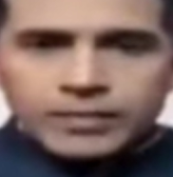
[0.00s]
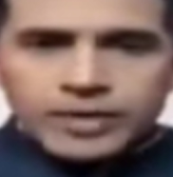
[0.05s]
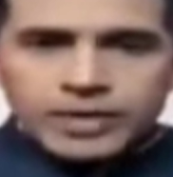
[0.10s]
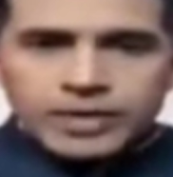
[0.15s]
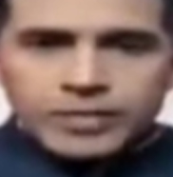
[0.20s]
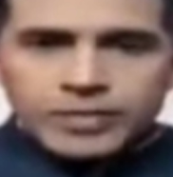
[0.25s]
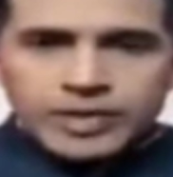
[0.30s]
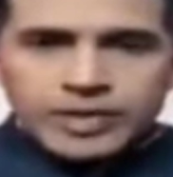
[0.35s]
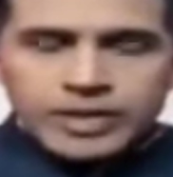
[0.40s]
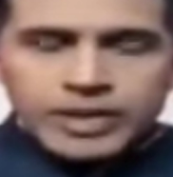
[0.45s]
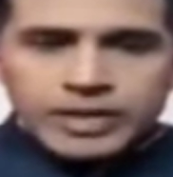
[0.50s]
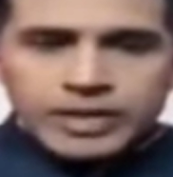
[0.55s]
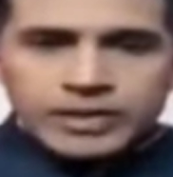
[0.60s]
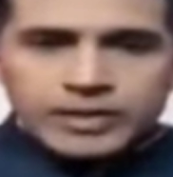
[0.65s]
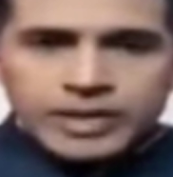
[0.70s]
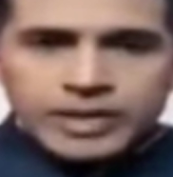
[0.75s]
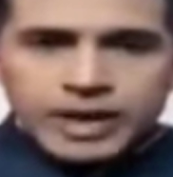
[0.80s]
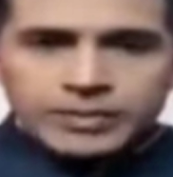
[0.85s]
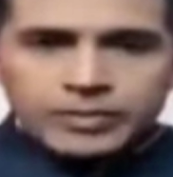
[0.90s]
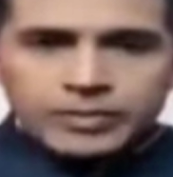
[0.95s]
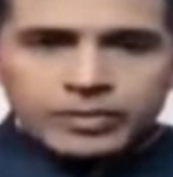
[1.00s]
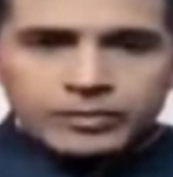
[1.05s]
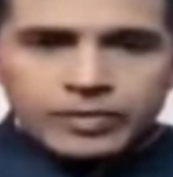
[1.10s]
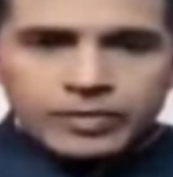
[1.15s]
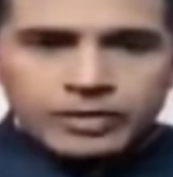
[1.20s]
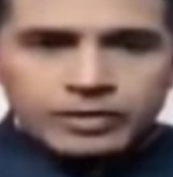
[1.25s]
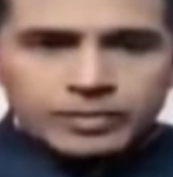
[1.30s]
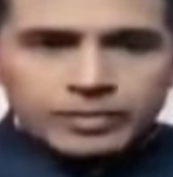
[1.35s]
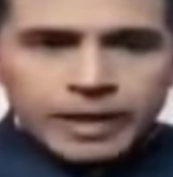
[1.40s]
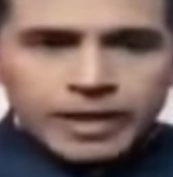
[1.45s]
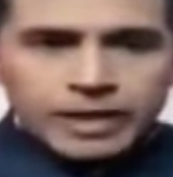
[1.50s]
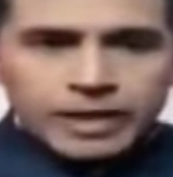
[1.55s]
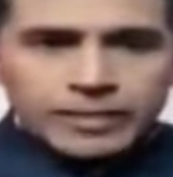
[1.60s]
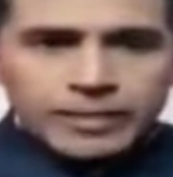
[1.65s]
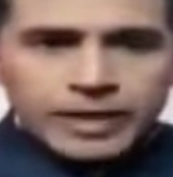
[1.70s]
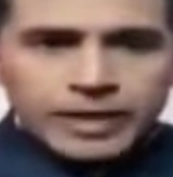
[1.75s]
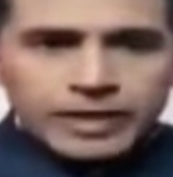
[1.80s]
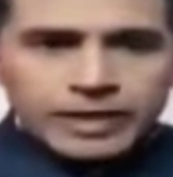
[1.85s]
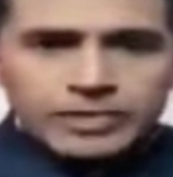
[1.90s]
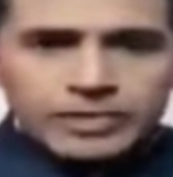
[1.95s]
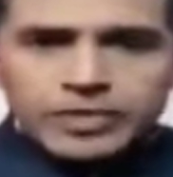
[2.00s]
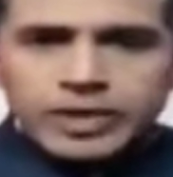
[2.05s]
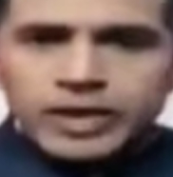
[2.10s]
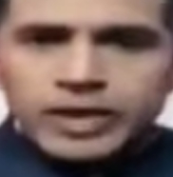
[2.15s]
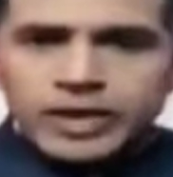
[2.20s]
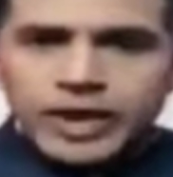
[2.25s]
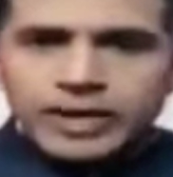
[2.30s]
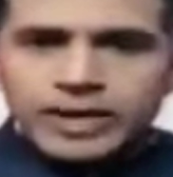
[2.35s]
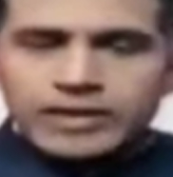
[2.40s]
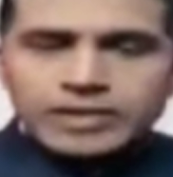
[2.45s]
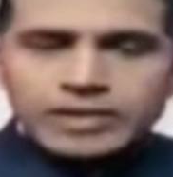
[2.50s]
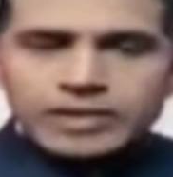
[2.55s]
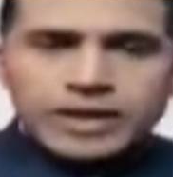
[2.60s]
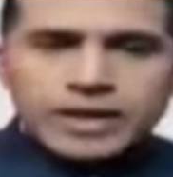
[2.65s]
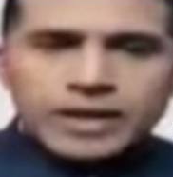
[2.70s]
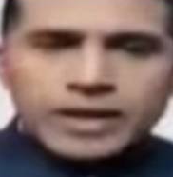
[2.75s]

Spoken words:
especially in the times of this pandemic? Let's try and ask